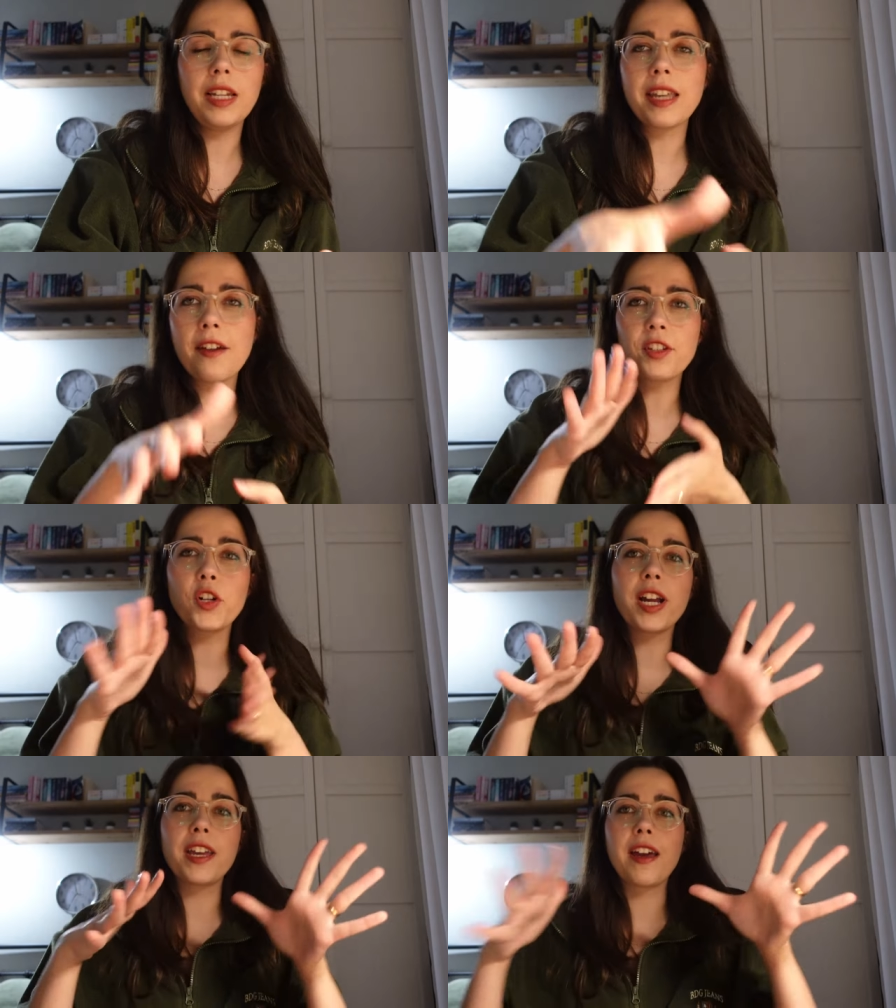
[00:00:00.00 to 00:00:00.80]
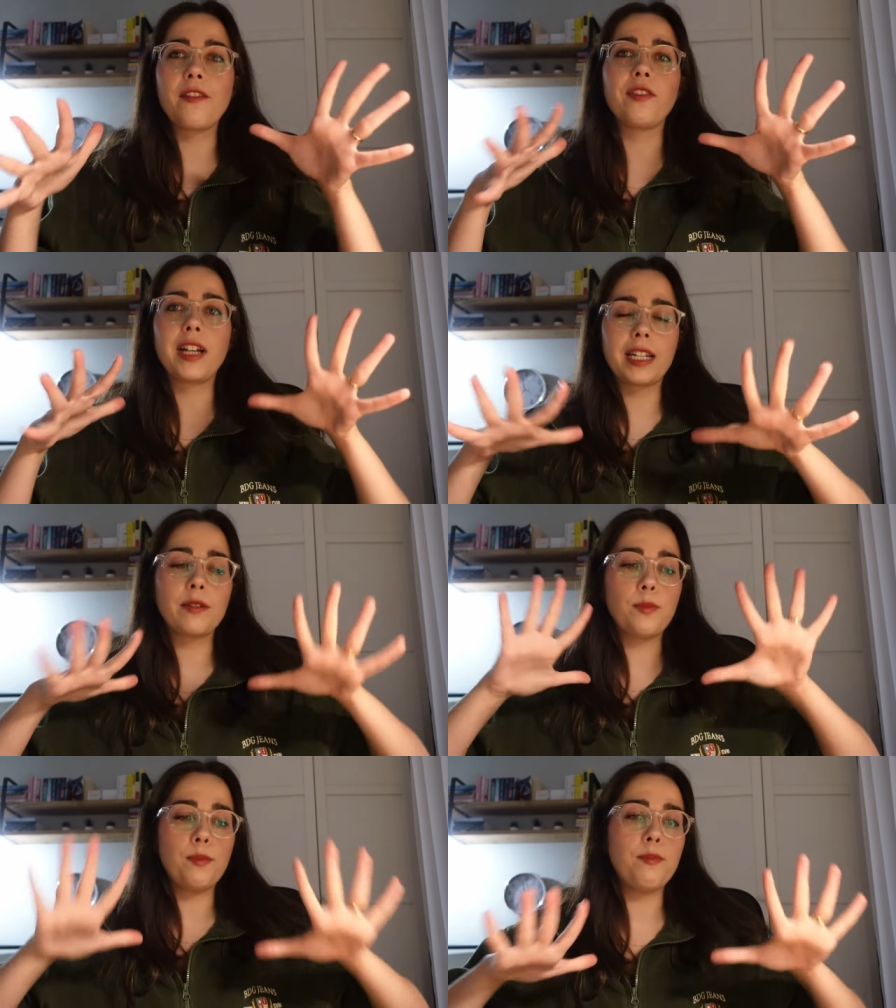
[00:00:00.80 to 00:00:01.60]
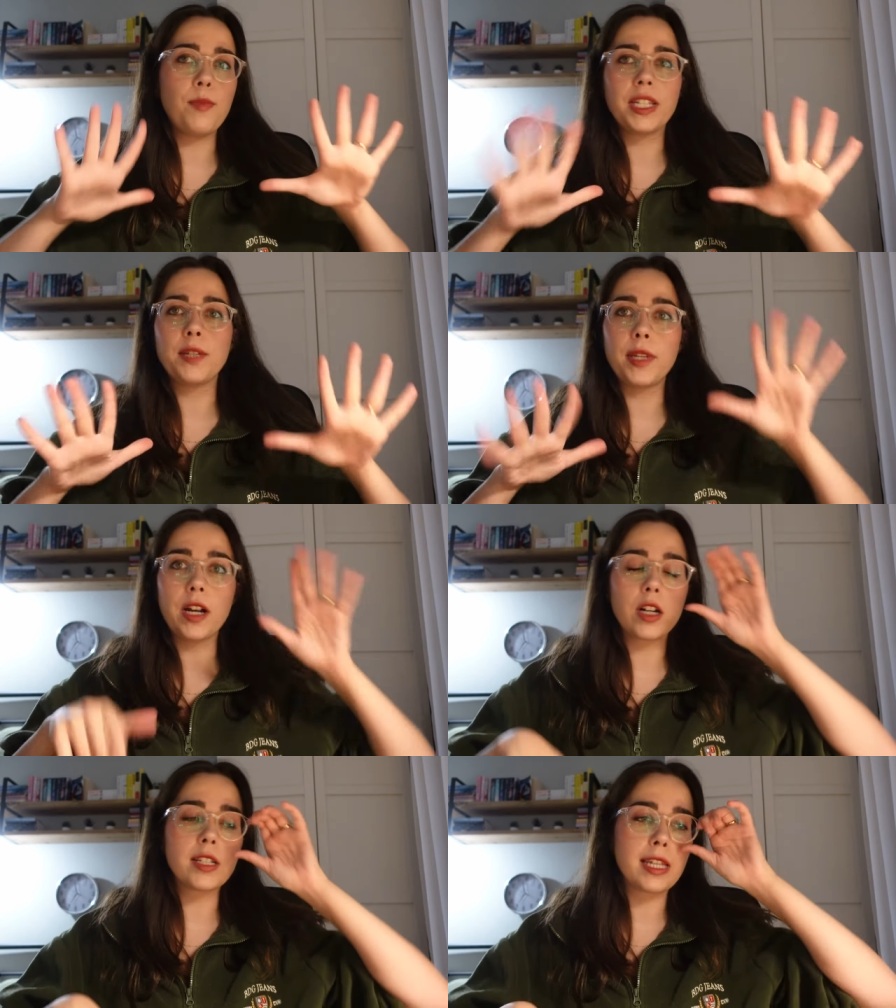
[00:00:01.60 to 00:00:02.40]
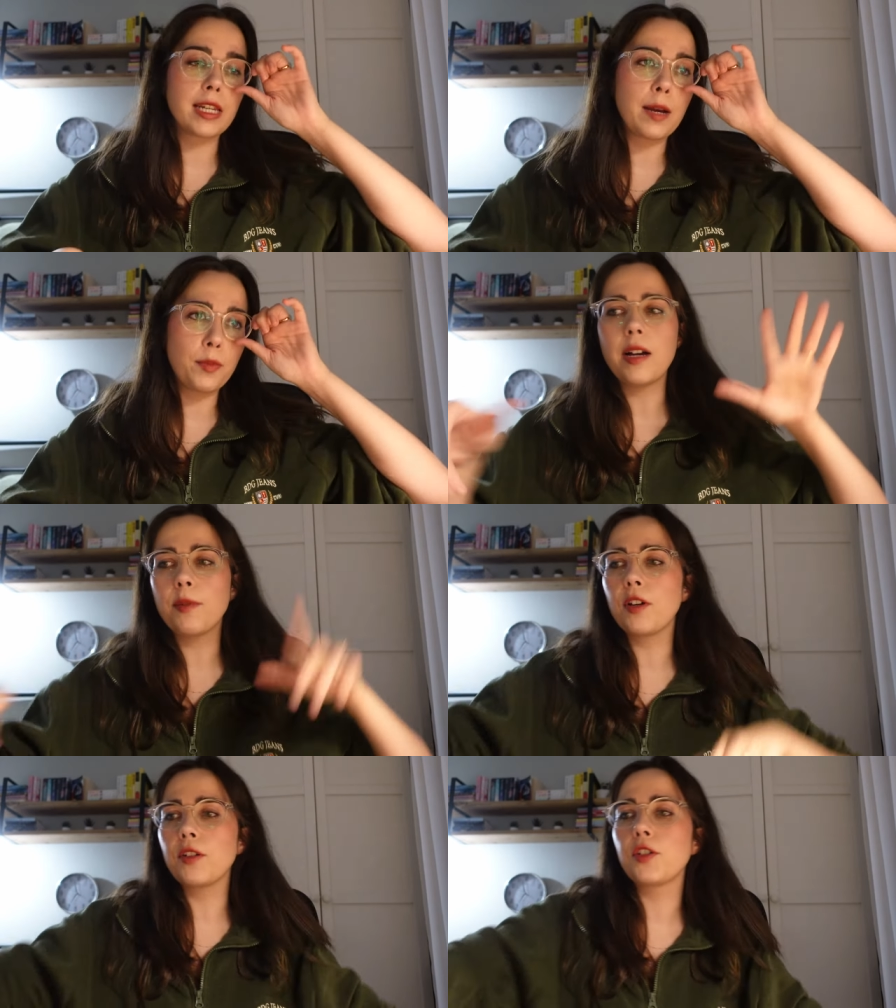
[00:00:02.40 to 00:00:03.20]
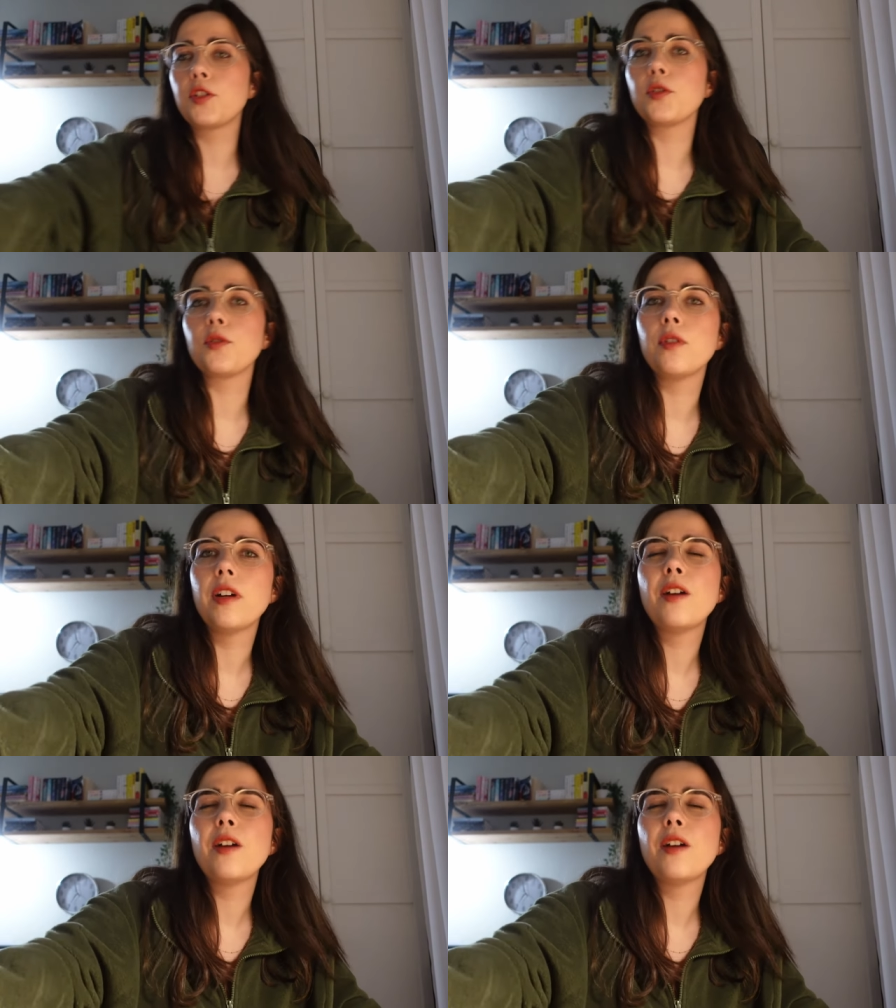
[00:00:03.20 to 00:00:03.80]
and after I have like my TBR set up, I'm going to,